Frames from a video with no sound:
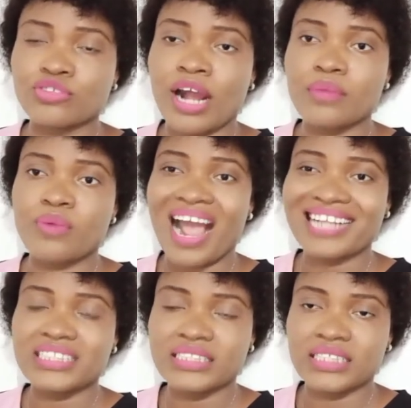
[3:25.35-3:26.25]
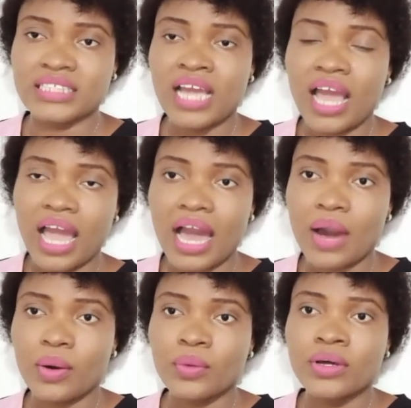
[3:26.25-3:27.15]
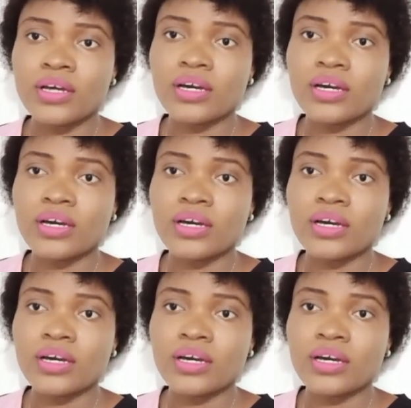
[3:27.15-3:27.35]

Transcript: Try practicing how